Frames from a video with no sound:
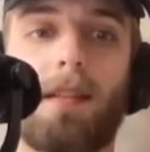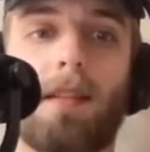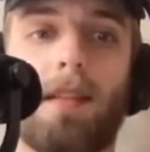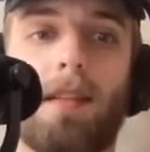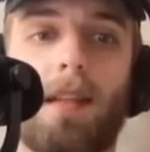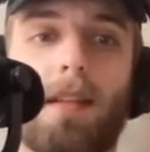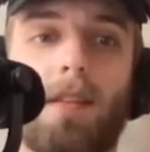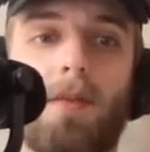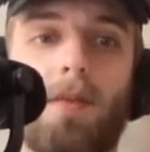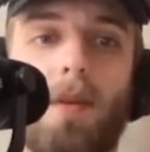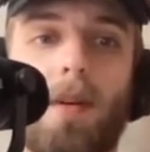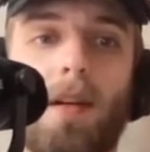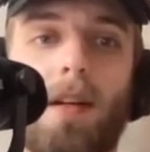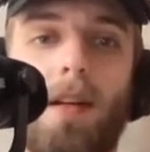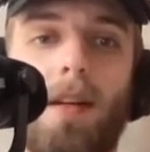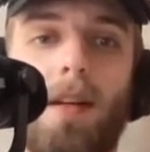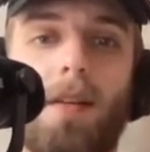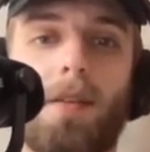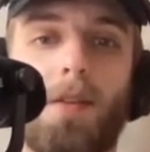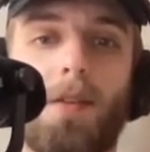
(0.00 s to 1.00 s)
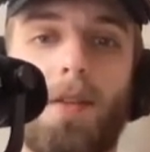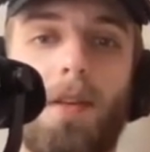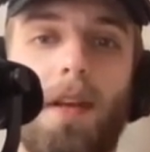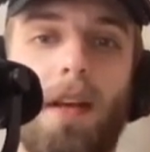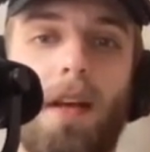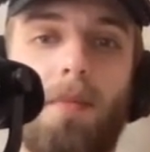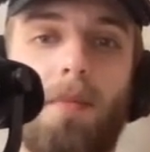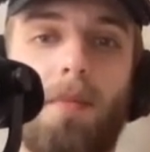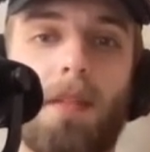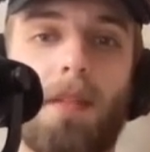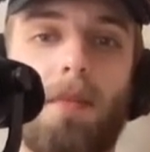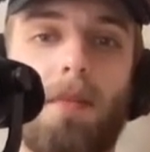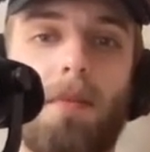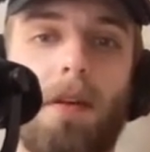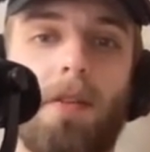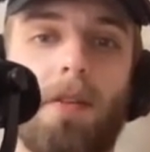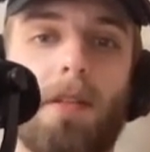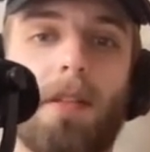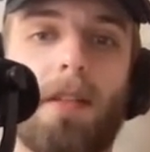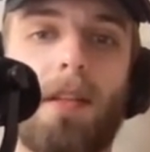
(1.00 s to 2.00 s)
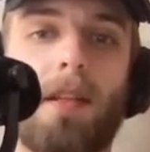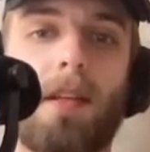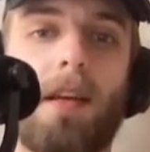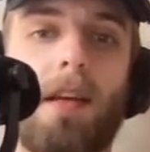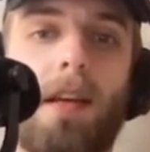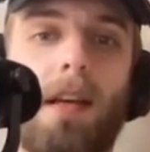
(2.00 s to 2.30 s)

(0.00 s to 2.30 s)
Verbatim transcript: That's where he should help us the most.